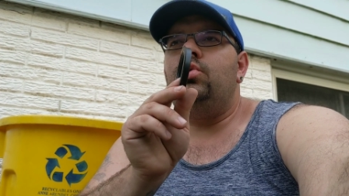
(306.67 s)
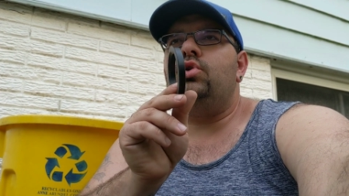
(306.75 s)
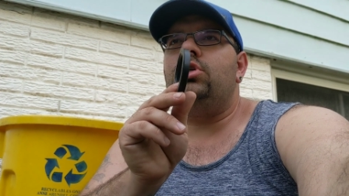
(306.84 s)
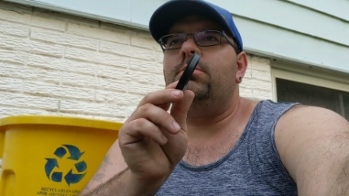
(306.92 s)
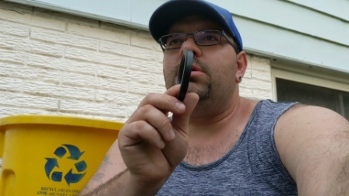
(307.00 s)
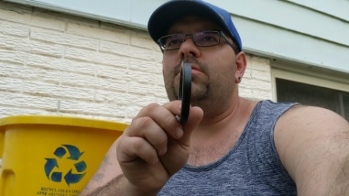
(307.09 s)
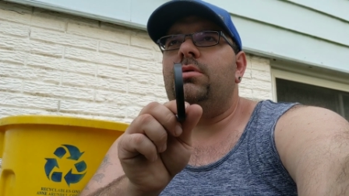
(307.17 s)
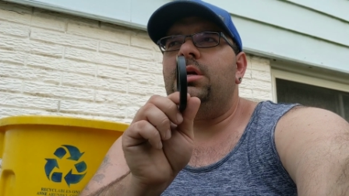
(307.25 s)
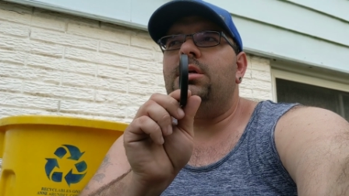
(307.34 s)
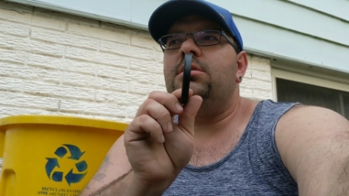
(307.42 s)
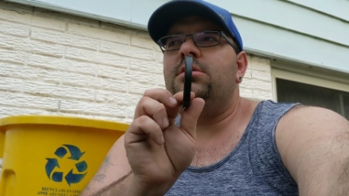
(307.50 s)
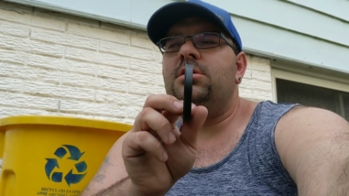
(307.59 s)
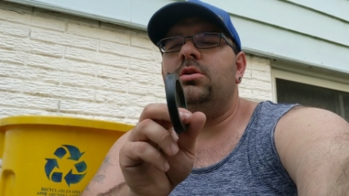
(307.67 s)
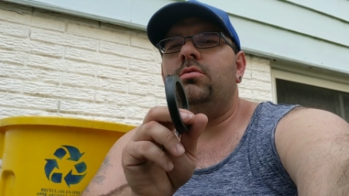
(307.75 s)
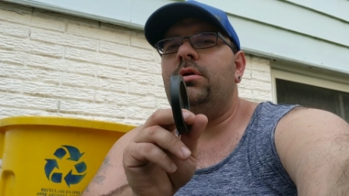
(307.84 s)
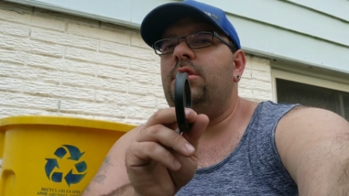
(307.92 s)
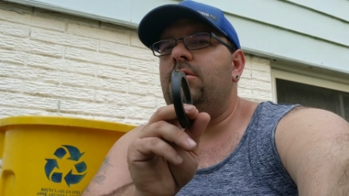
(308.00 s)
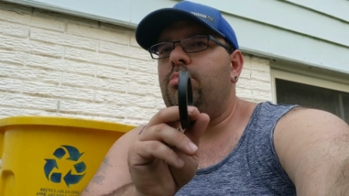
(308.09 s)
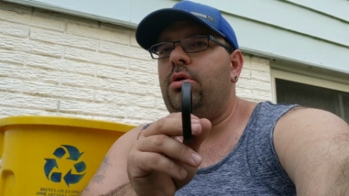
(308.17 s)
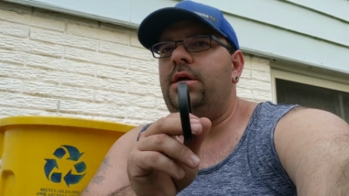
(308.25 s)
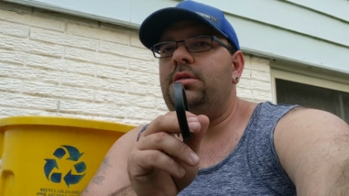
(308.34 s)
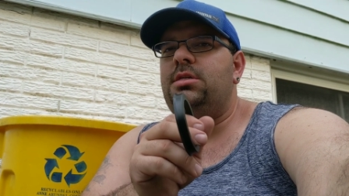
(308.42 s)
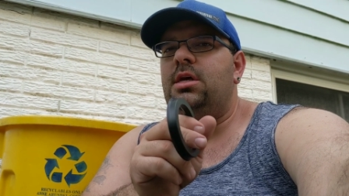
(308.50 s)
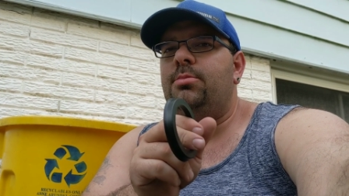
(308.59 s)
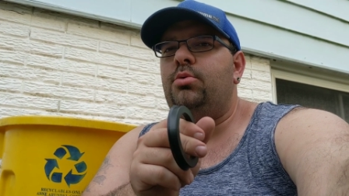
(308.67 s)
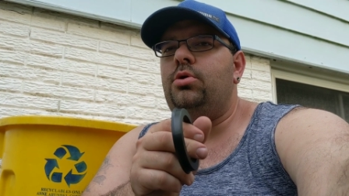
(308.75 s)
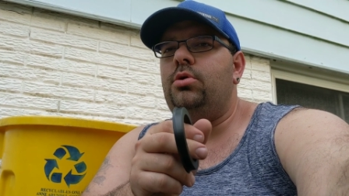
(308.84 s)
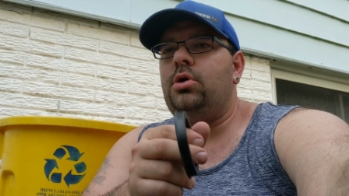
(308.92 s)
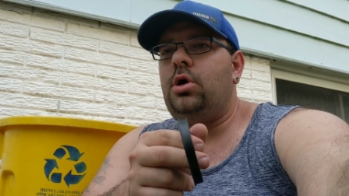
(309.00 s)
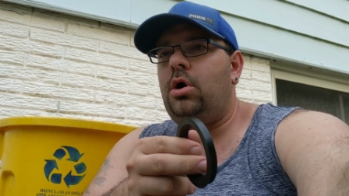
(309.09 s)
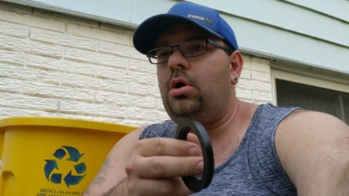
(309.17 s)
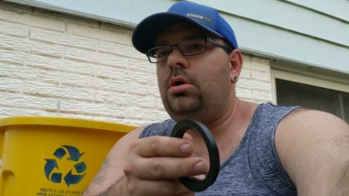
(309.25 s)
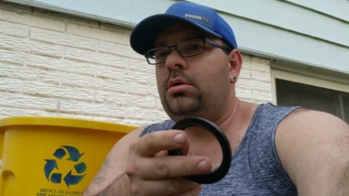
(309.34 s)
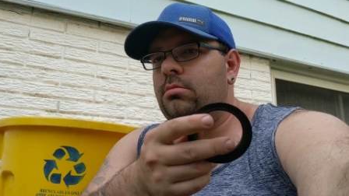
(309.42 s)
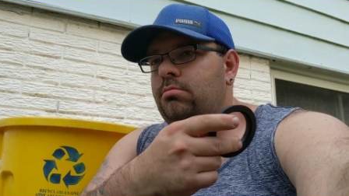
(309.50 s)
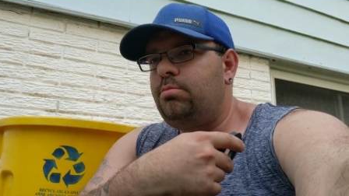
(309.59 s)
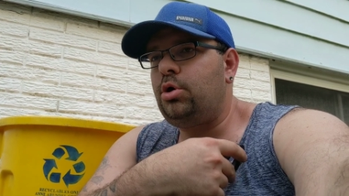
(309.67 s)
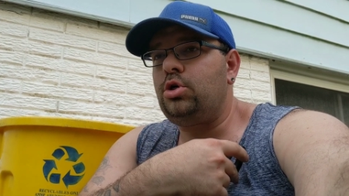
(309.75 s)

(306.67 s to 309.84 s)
you should be reconsidering the brake setup on your car.